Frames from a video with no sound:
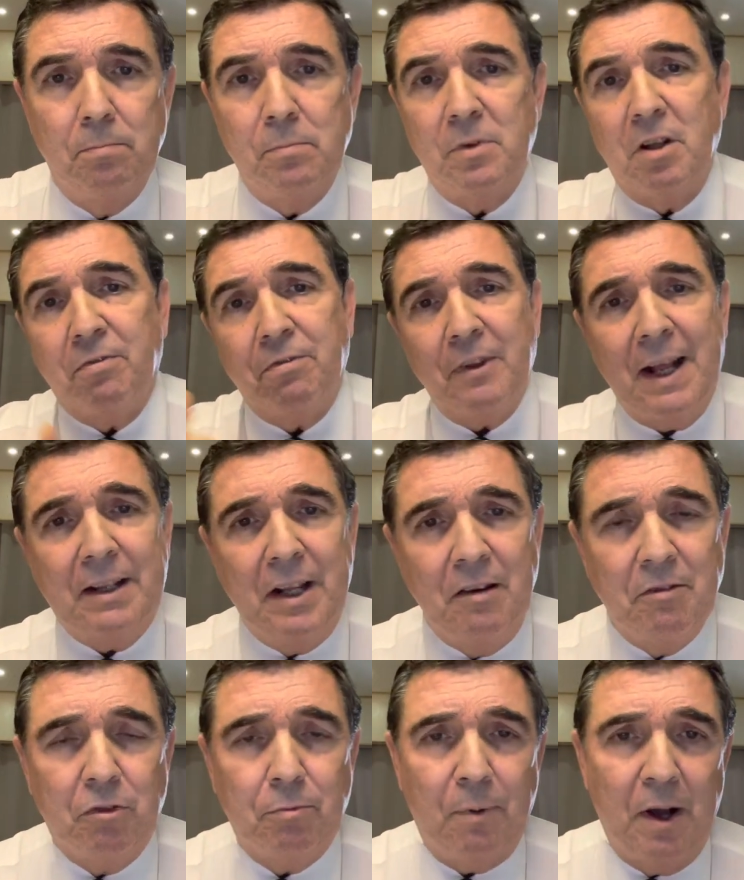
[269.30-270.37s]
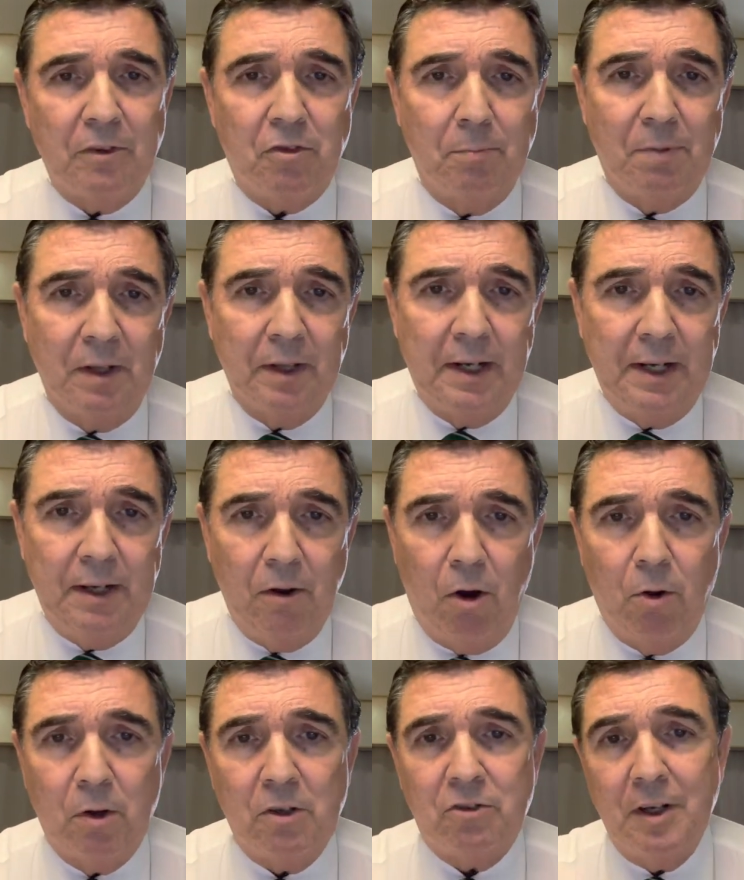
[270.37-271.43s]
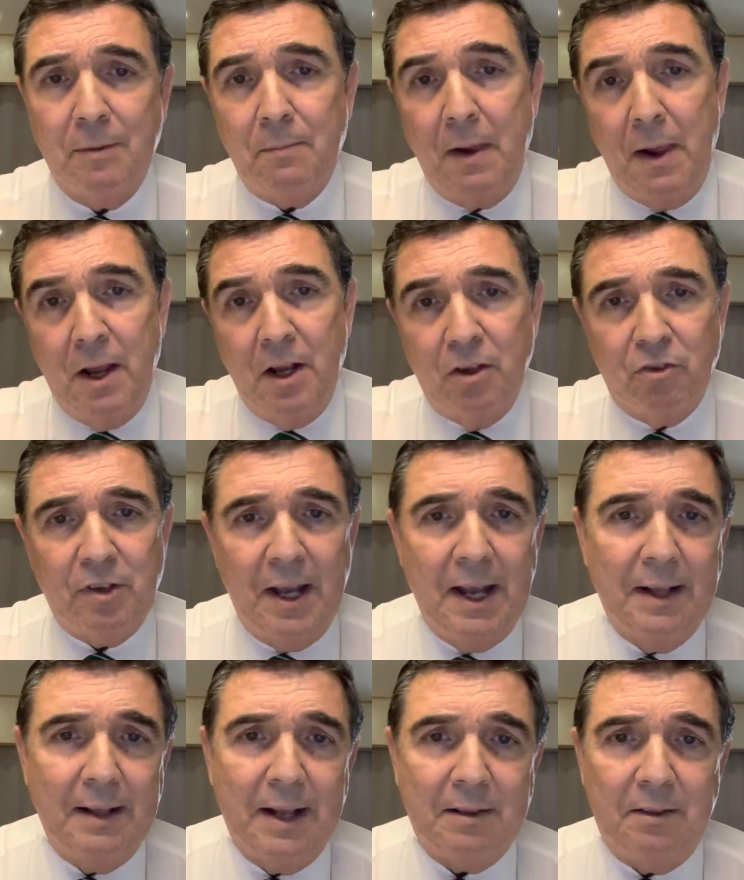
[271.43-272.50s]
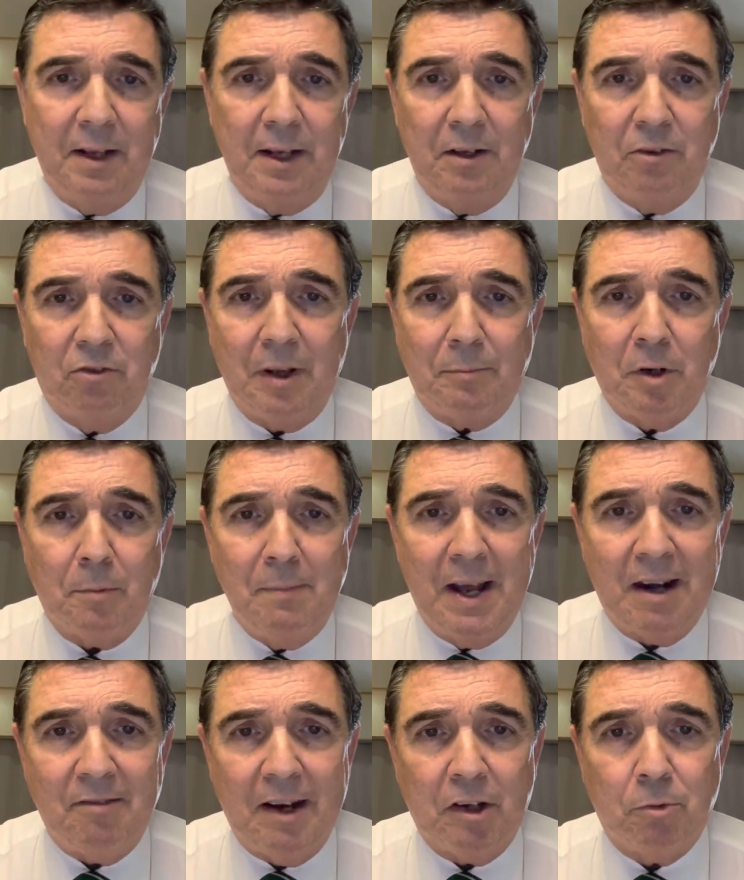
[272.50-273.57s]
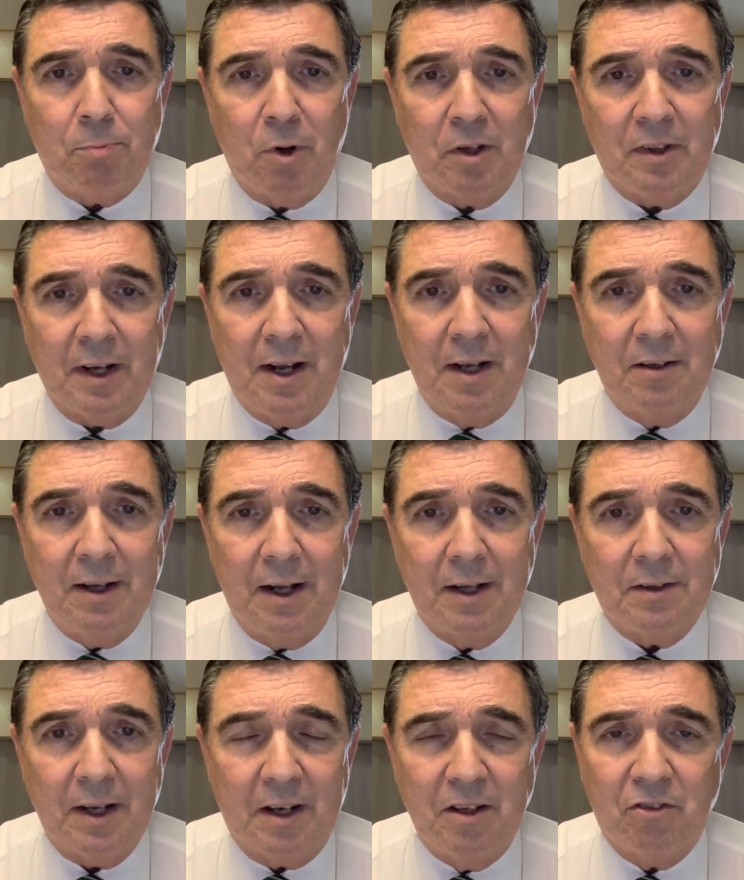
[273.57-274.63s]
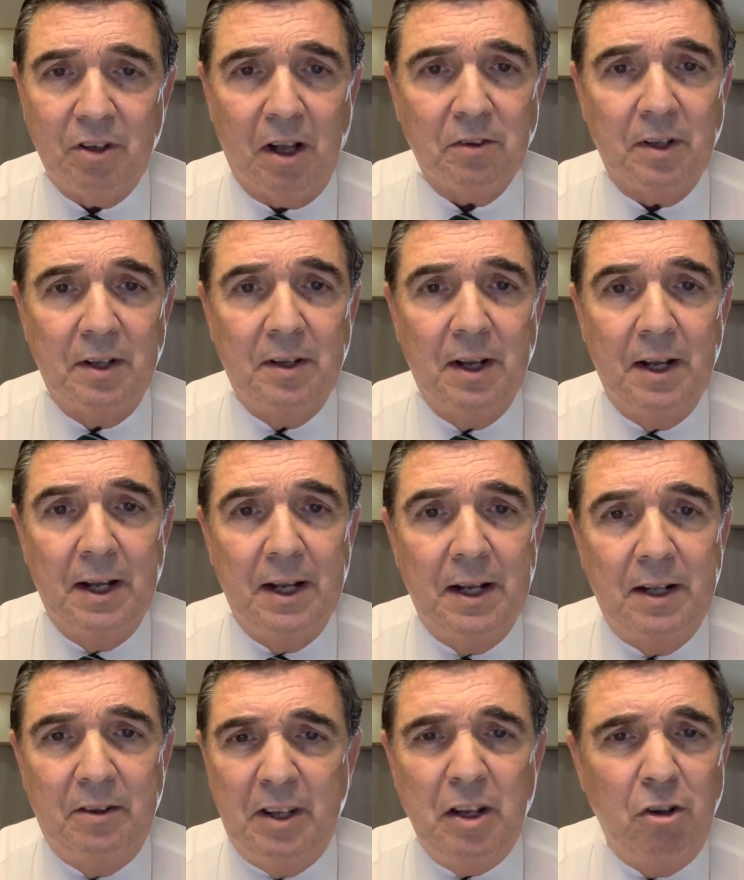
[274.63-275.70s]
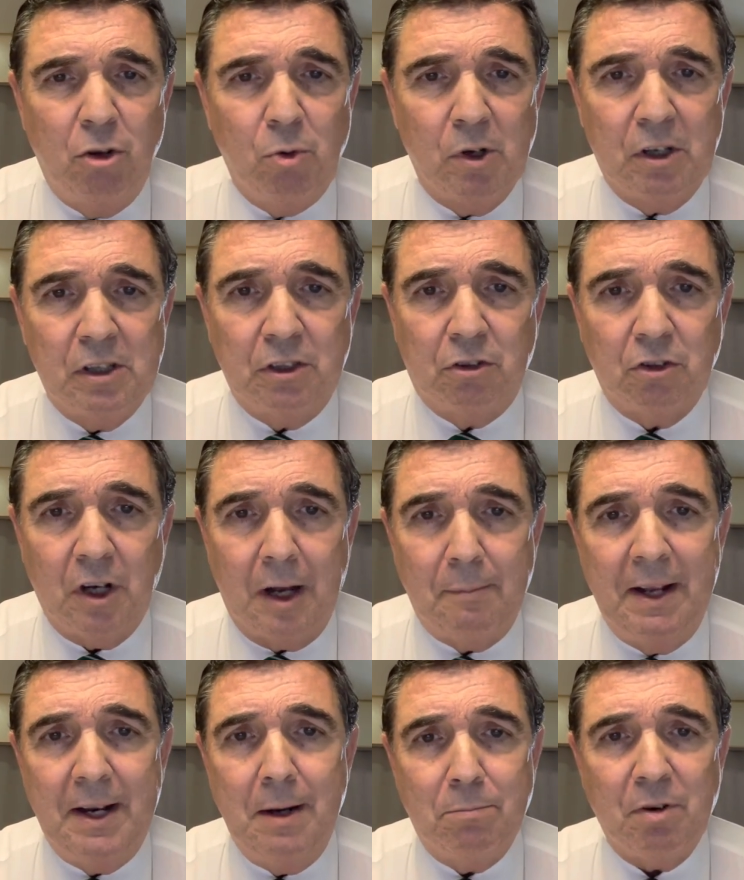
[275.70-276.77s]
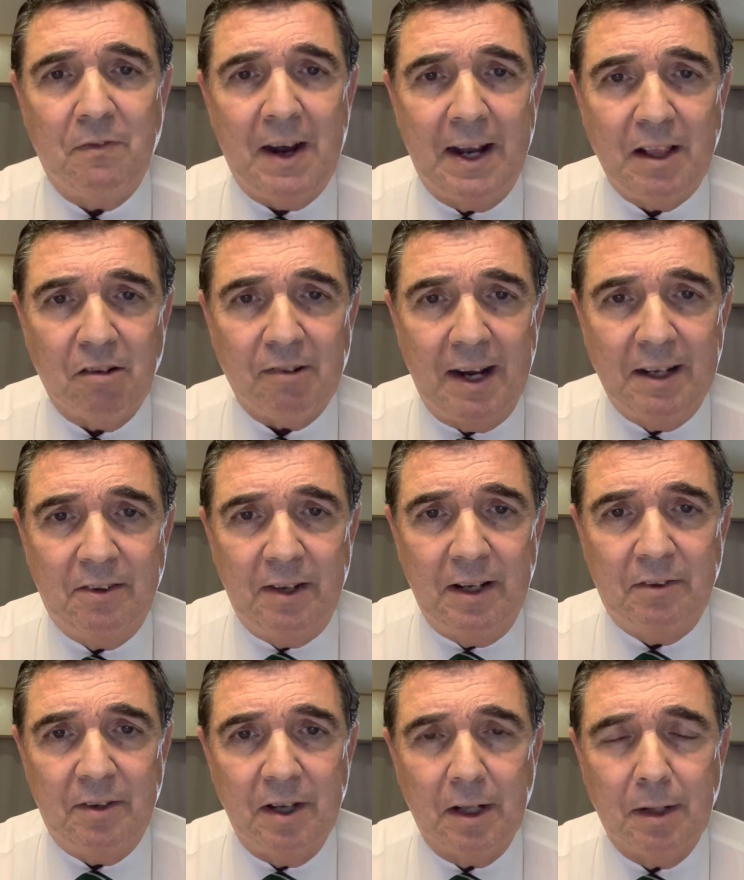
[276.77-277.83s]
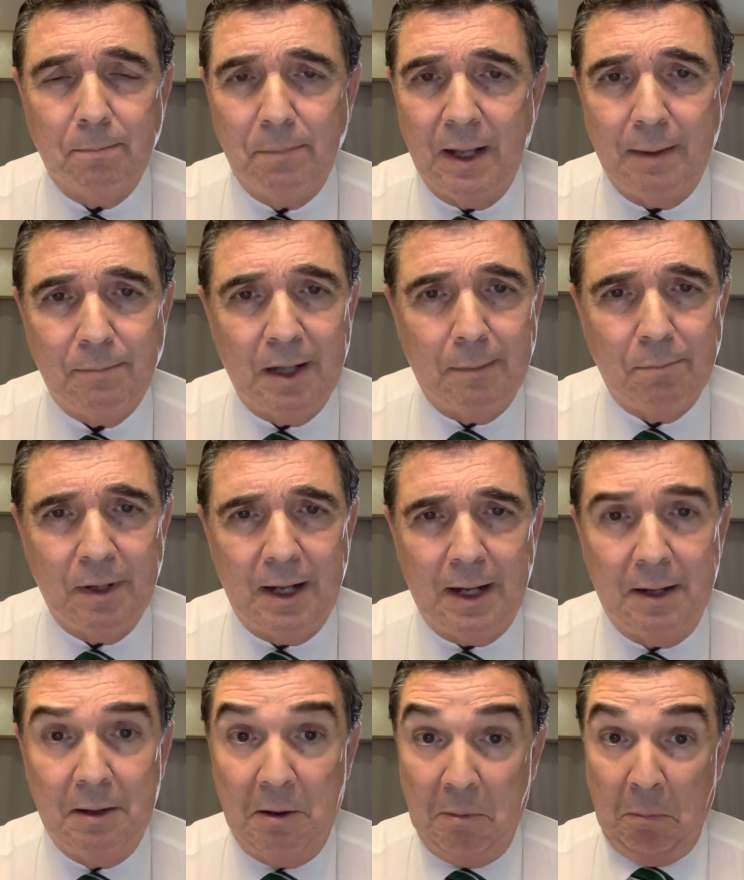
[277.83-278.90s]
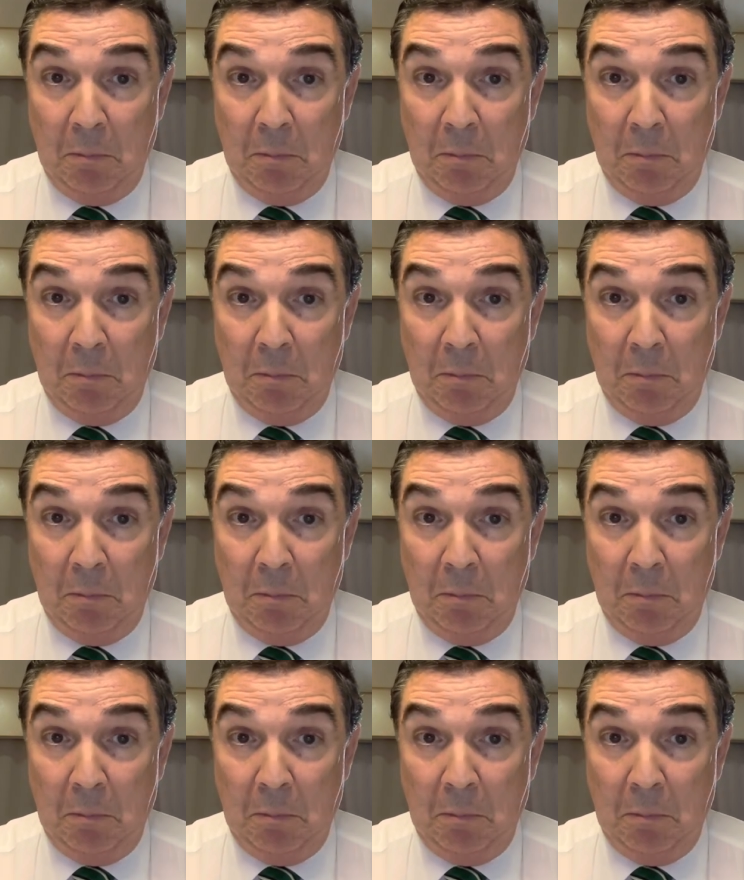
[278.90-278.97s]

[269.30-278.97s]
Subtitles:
deflecting responsibility, ownership, saying that the subject matter expert, the consultant, didn't do a good job. He didn't provide the right detail, blah, blah, blah.